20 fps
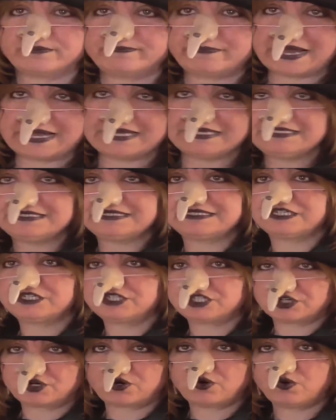base
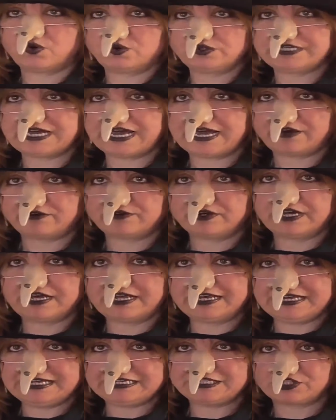to cool down a
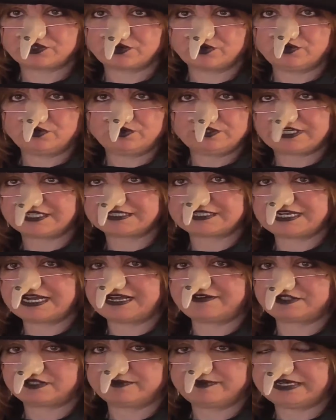little. Doesn't
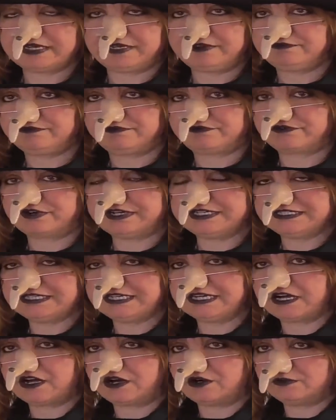have to be
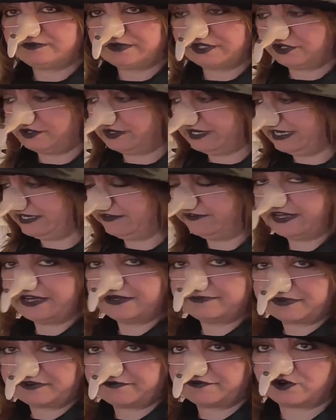freezing cold, but you leave
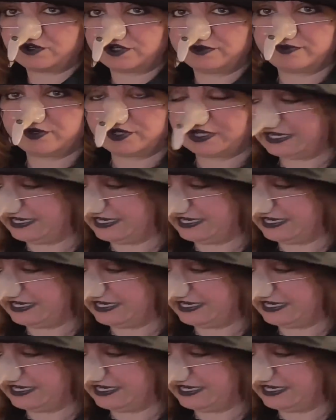it before you put your